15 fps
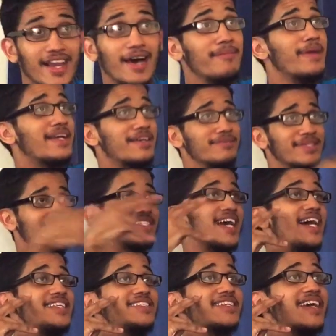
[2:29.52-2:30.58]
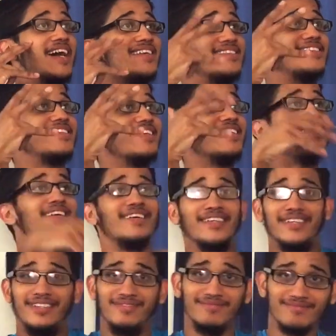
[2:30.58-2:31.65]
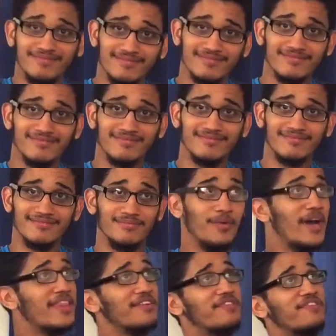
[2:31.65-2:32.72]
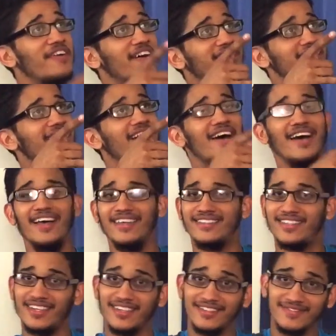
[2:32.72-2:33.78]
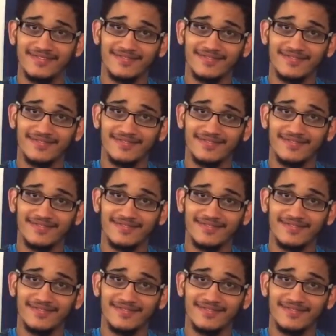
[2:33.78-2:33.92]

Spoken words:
Now making the size of Godzilla. Why the f*** not?